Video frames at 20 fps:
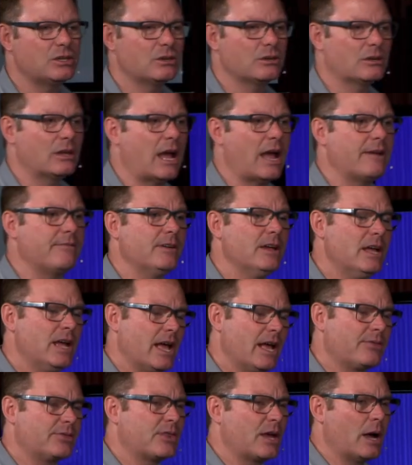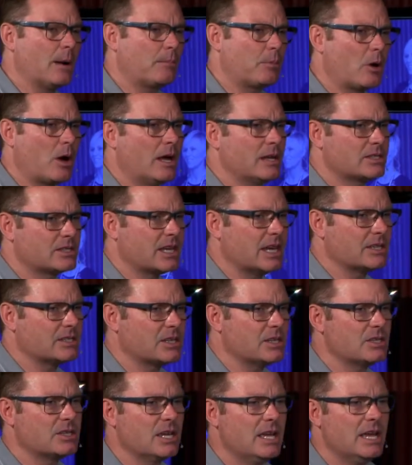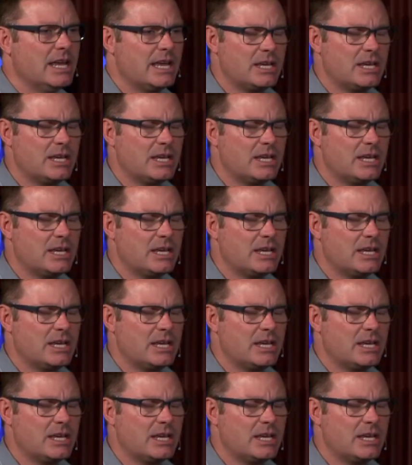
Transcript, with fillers: your life and thought processes,